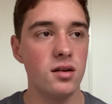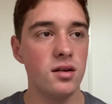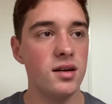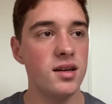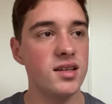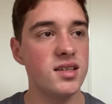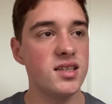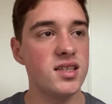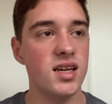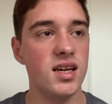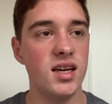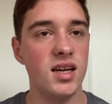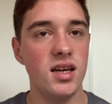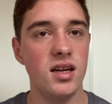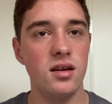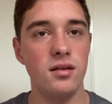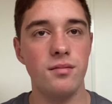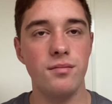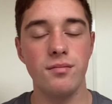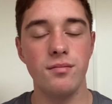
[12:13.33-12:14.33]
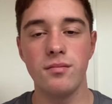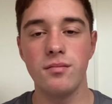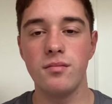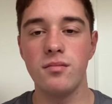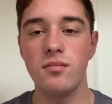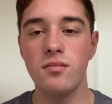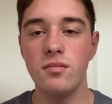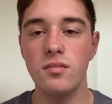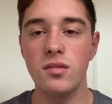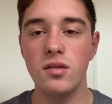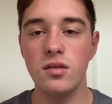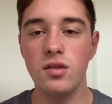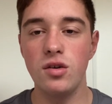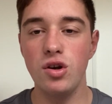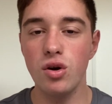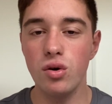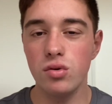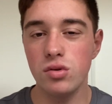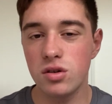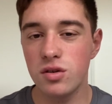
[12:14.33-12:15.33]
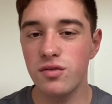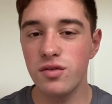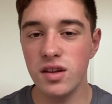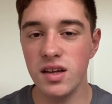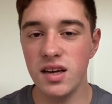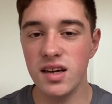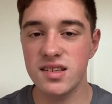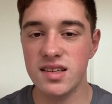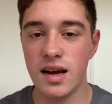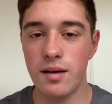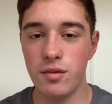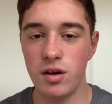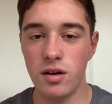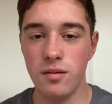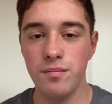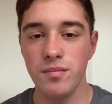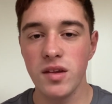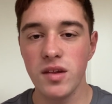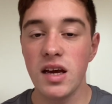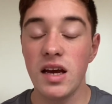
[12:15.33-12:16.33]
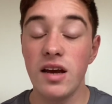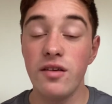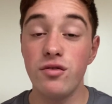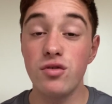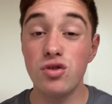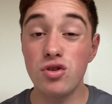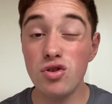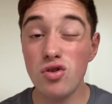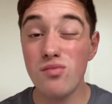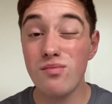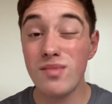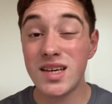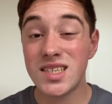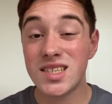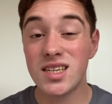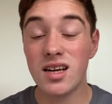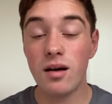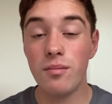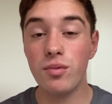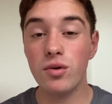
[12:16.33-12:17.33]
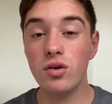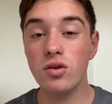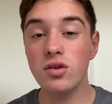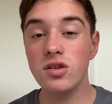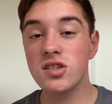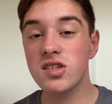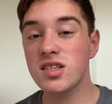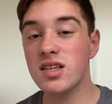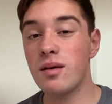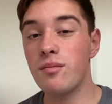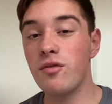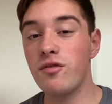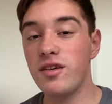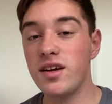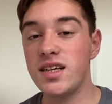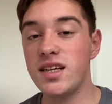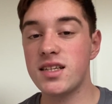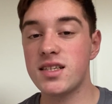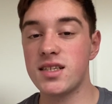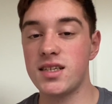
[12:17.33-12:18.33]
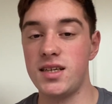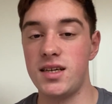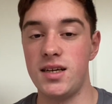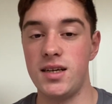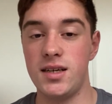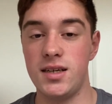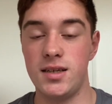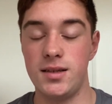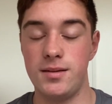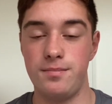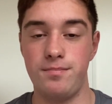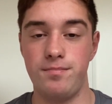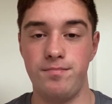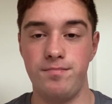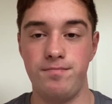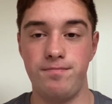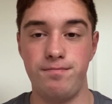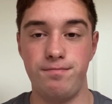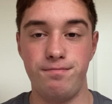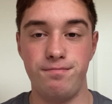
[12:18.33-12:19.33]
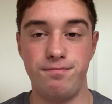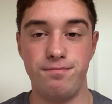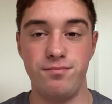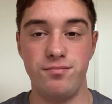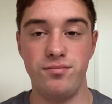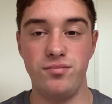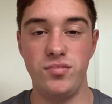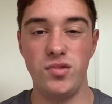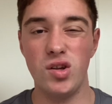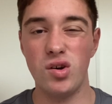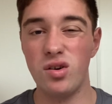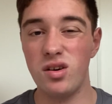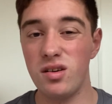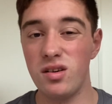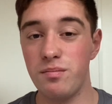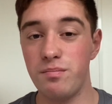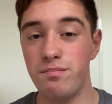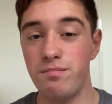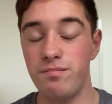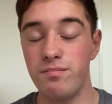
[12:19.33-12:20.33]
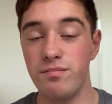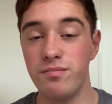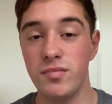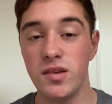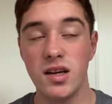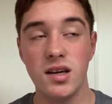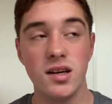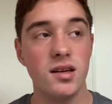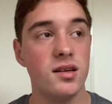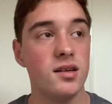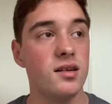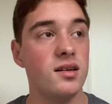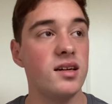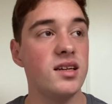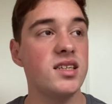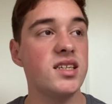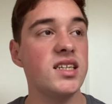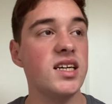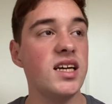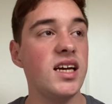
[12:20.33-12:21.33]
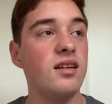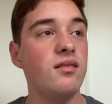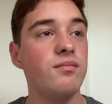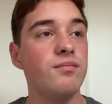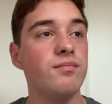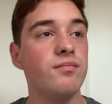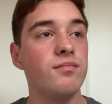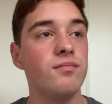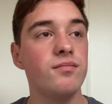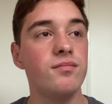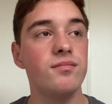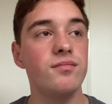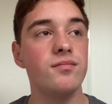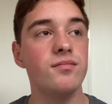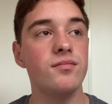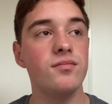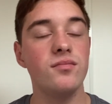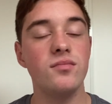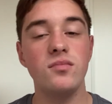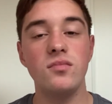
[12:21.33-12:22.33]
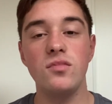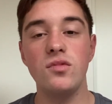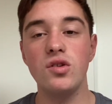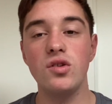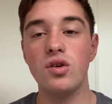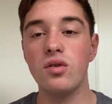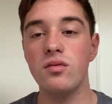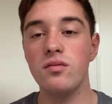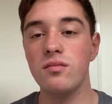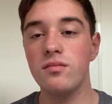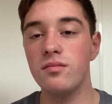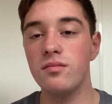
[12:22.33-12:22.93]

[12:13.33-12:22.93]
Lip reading: let's say, note for the examiner. If you do mess up on some of it, not a, let's say, not,